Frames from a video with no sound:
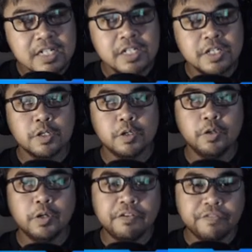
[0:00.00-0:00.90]
so you
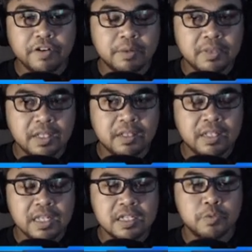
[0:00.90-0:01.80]
can farm
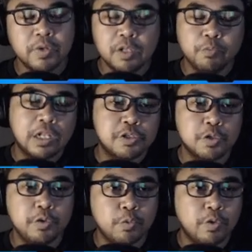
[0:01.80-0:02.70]
these as well i'll show
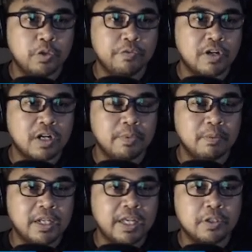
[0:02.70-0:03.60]
you where to farm them
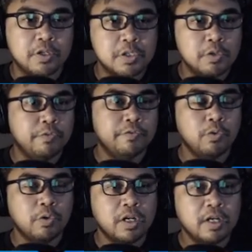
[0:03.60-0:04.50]
later so
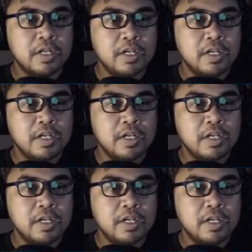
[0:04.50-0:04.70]
for